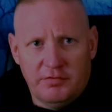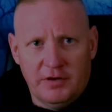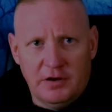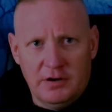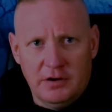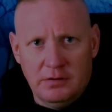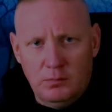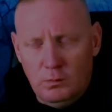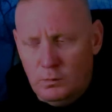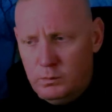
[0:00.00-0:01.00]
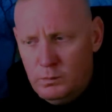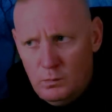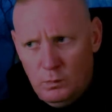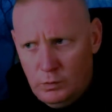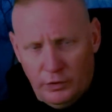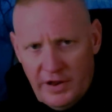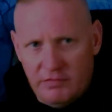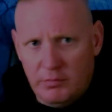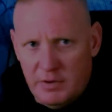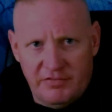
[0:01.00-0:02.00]
offender will
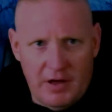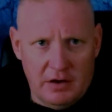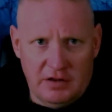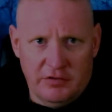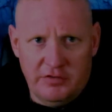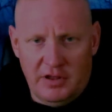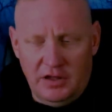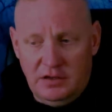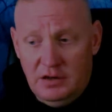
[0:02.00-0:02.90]
never be found insane.